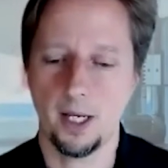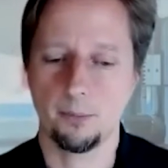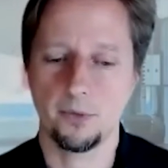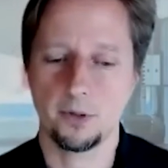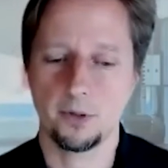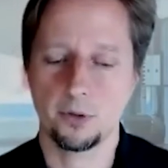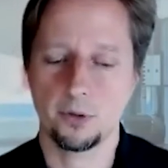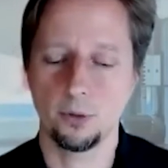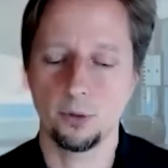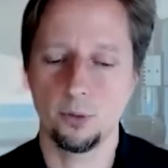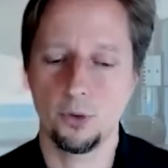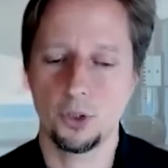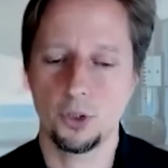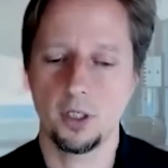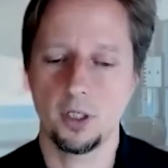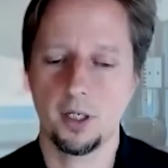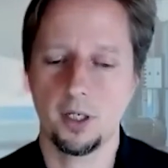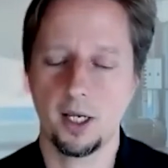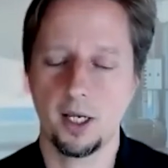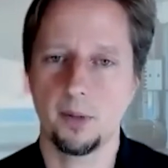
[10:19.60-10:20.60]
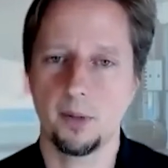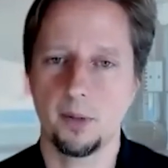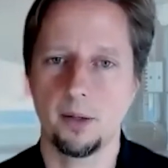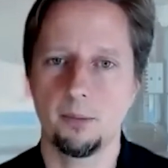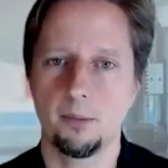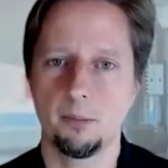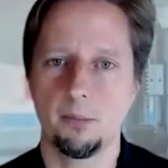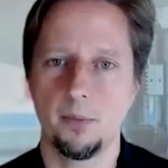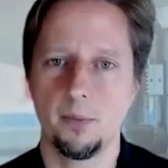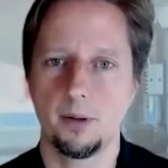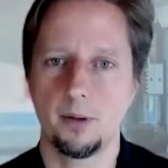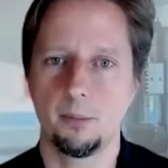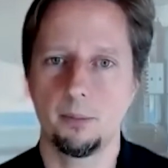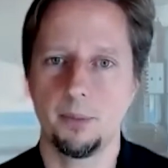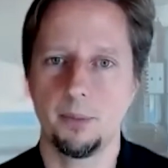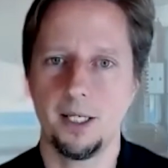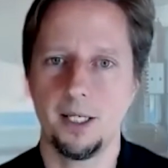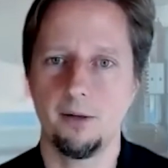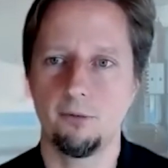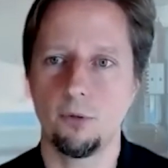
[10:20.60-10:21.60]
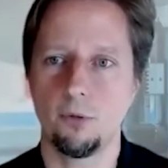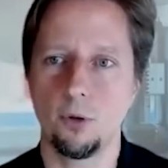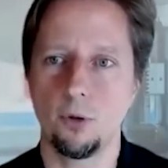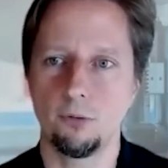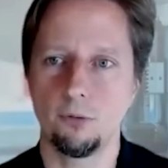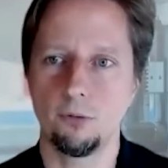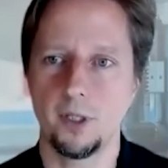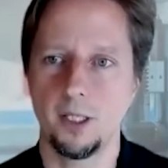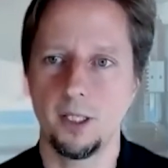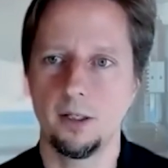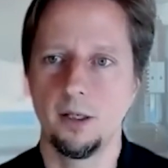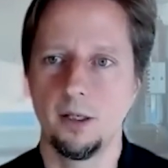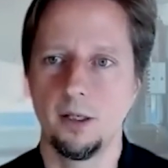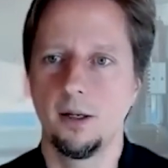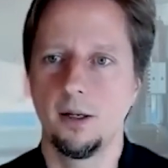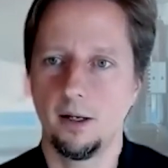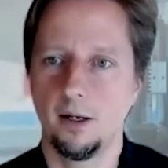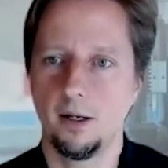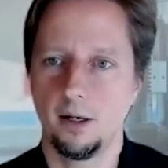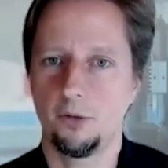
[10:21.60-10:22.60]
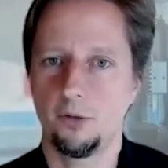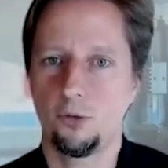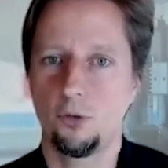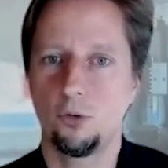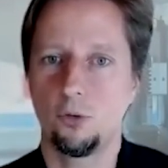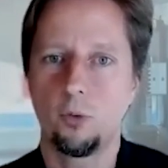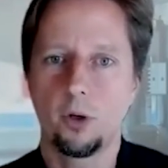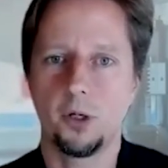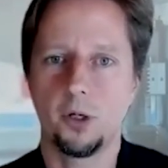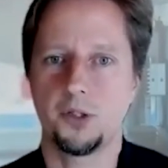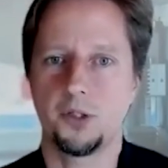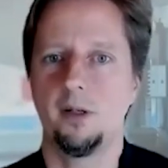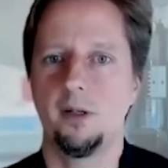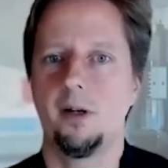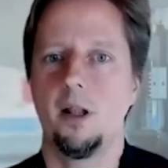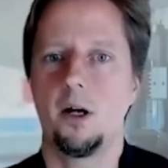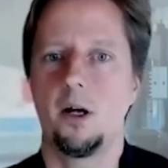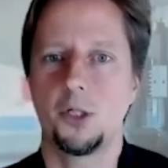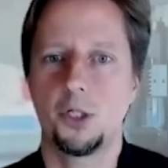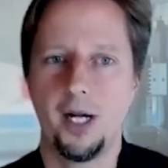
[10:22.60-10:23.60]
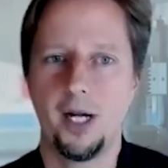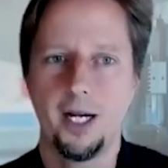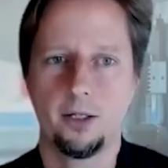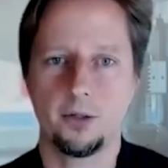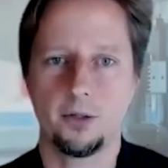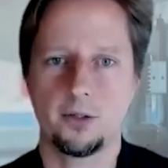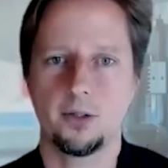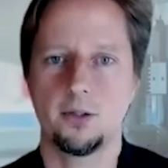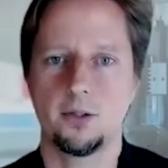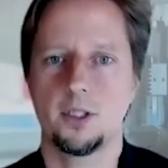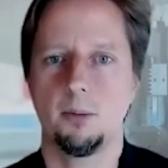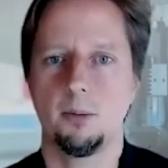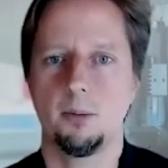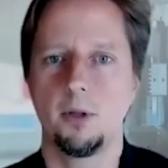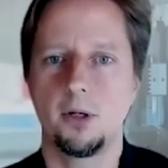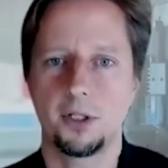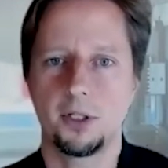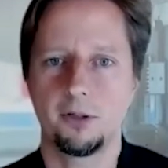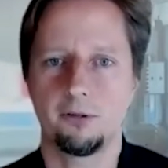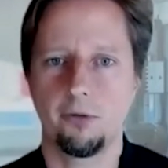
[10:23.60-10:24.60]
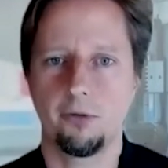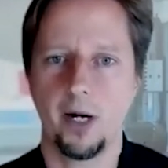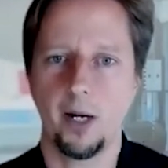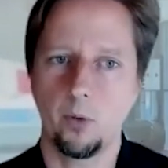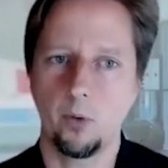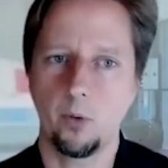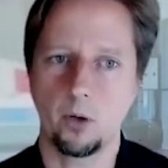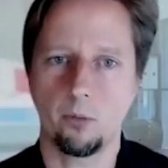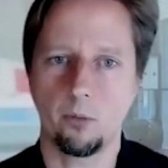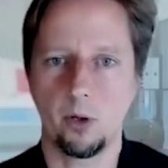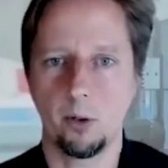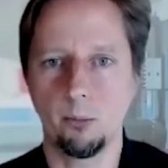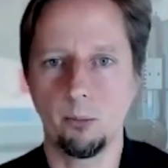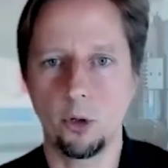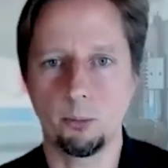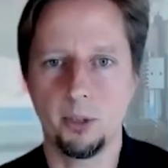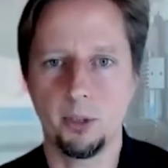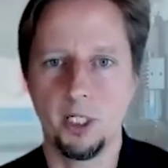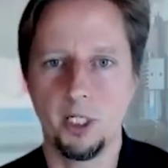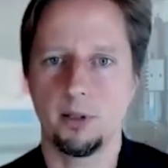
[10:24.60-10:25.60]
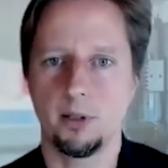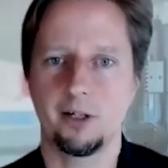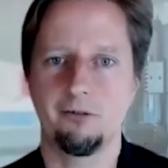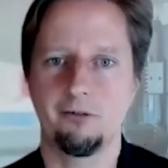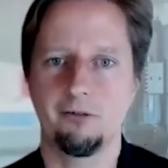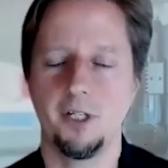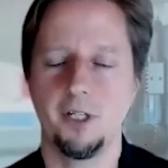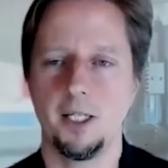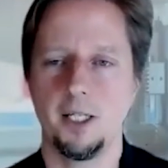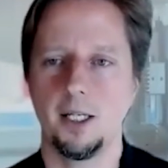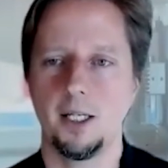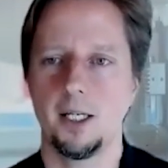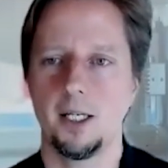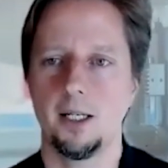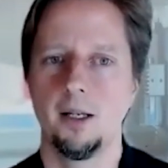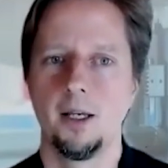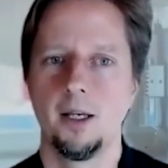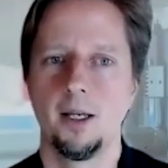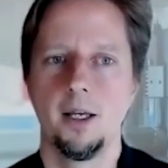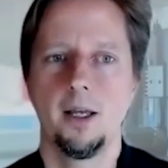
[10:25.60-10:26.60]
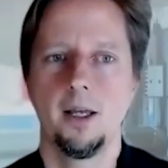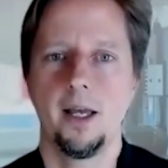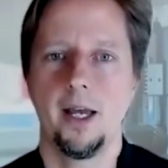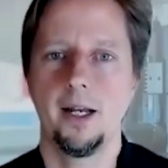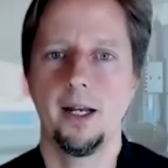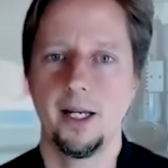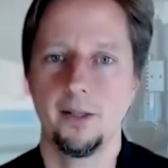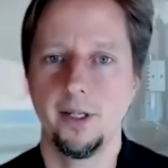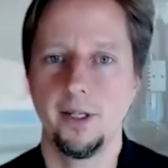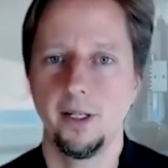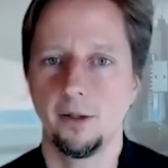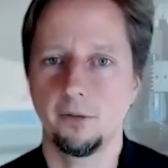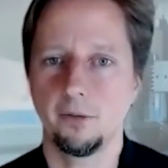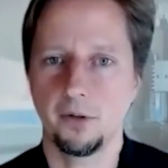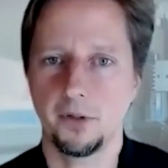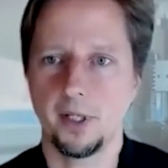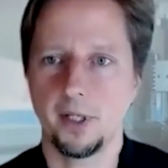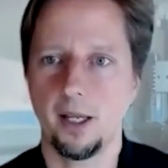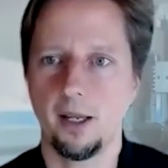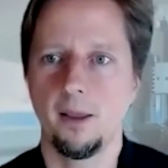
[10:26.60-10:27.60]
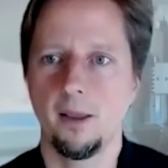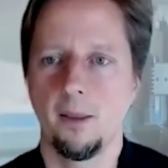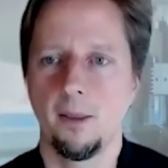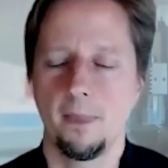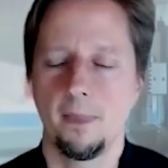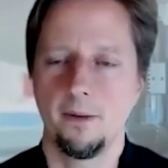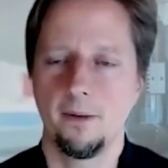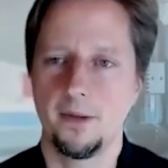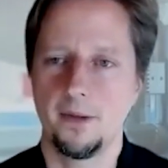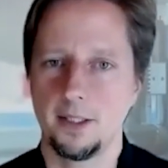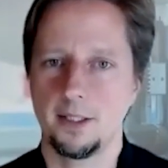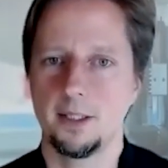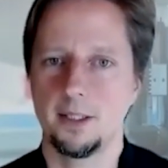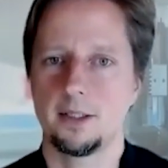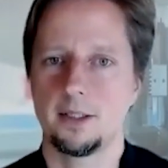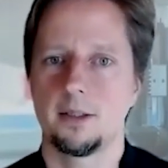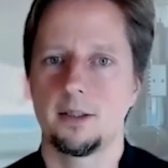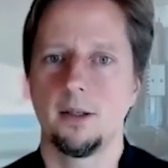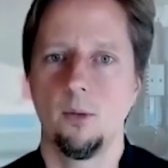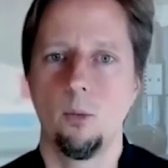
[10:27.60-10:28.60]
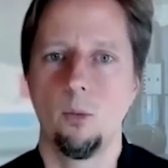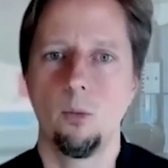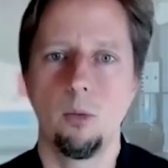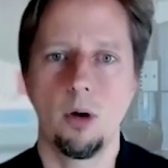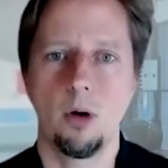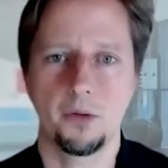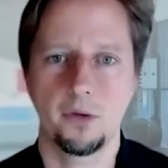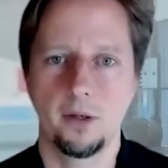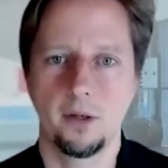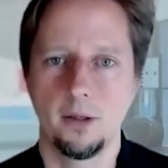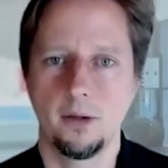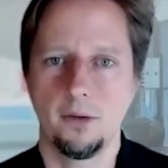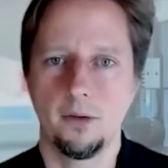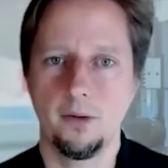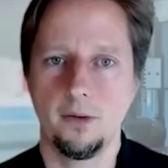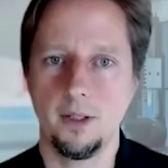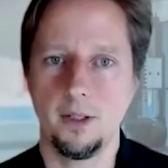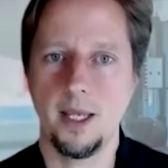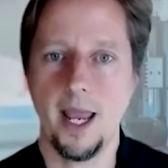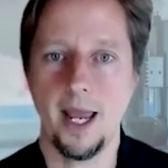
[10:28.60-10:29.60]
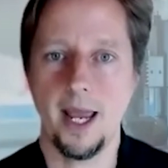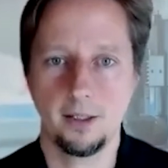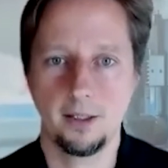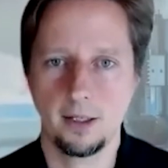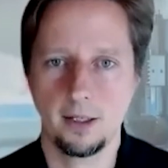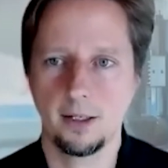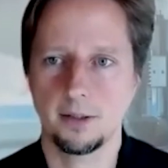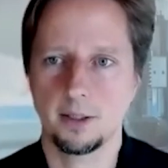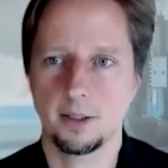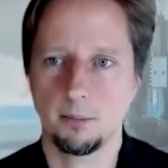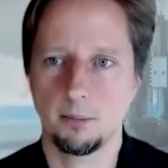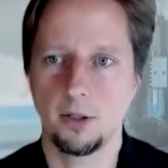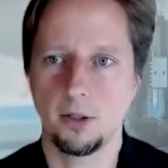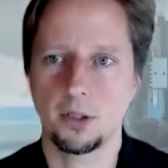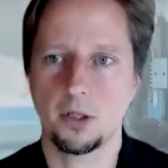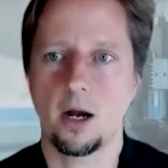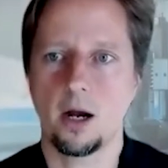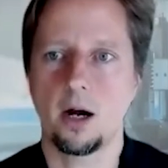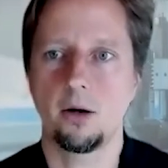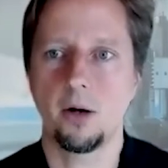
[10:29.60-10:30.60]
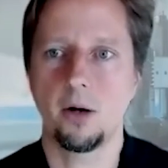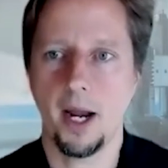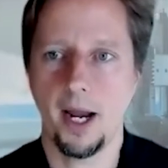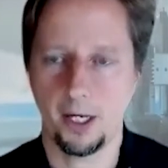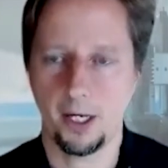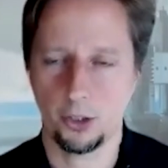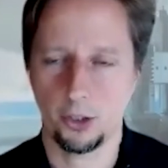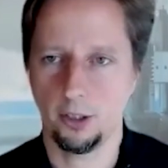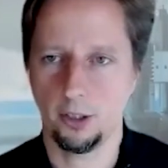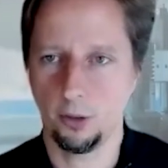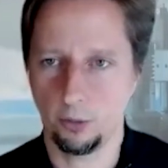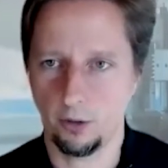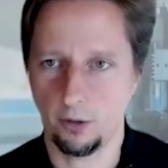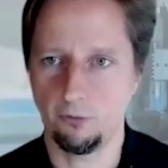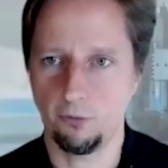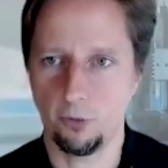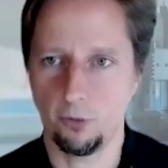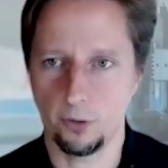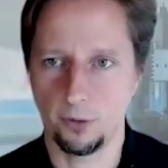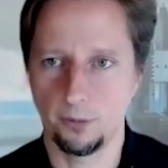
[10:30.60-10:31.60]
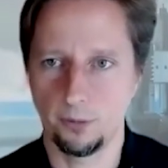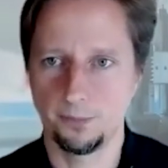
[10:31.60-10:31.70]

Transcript: solution can then be evolving towards a larger ecosystem, larger framework where more people are feeding in, and at the end of the day, this is what the end customers are actually looking for.